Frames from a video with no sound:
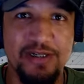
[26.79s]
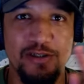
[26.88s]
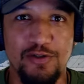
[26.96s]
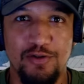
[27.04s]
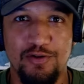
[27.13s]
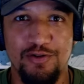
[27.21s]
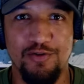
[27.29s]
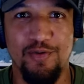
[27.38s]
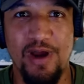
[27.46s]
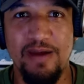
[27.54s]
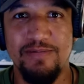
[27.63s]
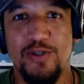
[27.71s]

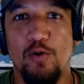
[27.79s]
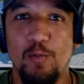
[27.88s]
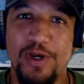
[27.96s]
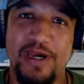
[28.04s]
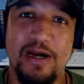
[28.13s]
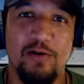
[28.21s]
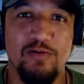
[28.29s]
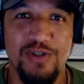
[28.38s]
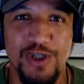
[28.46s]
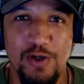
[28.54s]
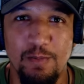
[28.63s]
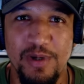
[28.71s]
subscribe so we can
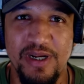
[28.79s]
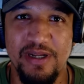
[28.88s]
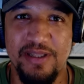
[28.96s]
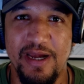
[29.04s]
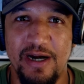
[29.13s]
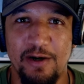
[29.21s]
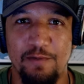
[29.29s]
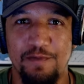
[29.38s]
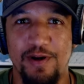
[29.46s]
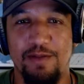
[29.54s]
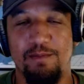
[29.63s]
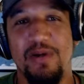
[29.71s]
continue building the
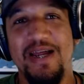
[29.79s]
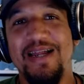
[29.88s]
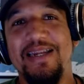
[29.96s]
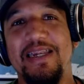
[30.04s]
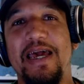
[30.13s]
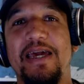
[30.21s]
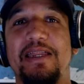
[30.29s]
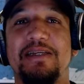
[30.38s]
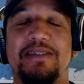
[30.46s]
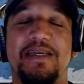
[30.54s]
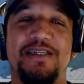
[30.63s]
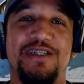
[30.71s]
algorithm.
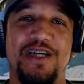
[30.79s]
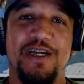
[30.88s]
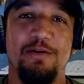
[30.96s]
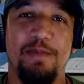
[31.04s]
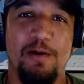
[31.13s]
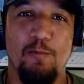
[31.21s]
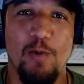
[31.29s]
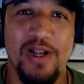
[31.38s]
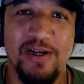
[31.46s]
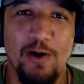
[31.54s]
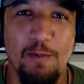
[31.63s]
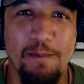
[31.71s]
Ladies and gentlemen,
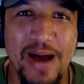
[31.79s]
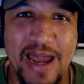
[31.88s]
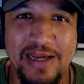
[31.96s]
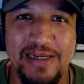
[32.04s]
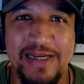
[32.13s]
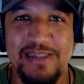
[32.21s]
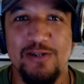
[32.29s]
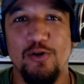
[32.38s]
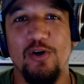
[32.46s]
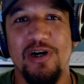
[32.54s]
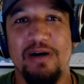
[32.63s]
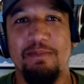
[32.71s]
welcome back. Let's
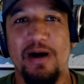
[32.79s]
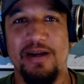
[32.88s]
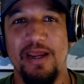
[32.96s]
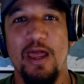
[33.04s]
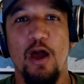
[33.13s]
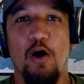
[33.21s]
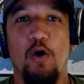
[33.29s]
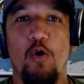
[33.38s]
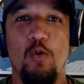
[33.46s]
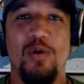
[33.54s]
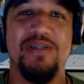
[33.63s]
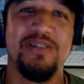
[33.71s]
talk about it.
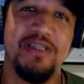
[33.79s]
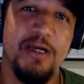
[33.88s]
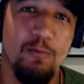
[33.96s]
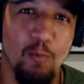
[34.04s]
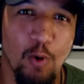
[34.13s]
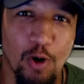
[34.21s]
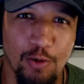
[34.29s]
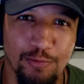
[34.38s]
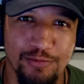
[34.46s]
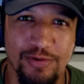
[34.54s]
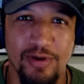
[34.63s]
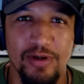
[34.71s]
Who is Tim
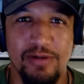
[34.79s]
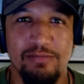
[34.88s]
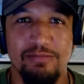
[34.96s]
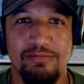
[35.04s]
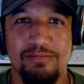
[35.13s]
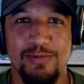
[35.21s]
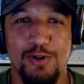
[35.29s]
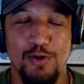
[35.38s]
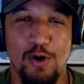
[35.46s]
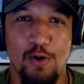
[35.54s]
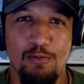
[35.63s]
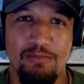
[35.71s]
Walz? You
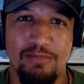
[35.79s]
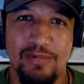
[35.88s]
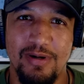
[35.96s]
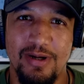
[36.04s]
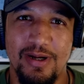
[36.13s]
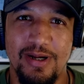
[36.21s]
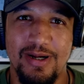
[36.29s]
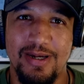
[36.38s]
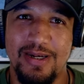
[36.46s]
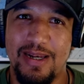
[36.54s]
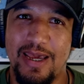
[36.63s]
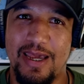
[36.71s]
know,
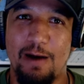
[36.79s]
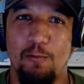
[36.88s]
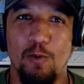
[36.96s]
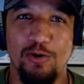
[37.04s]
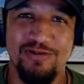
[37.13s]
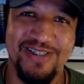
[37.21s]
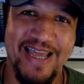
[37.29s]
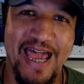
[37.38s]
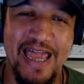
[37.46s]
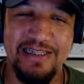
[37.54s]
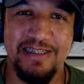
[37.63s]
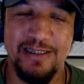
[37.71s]
like a waltz
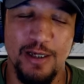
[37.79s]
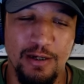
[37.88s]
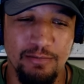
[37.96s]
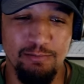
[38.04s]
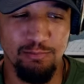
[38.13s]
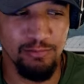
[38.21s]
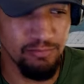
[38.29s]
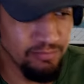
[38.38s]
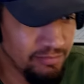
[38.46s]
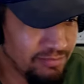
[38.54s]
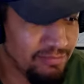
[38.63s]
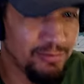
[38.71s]
dance.
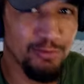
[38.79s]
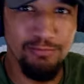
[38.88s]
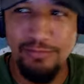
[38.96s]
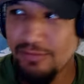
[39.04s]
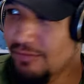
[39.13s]
Anyways,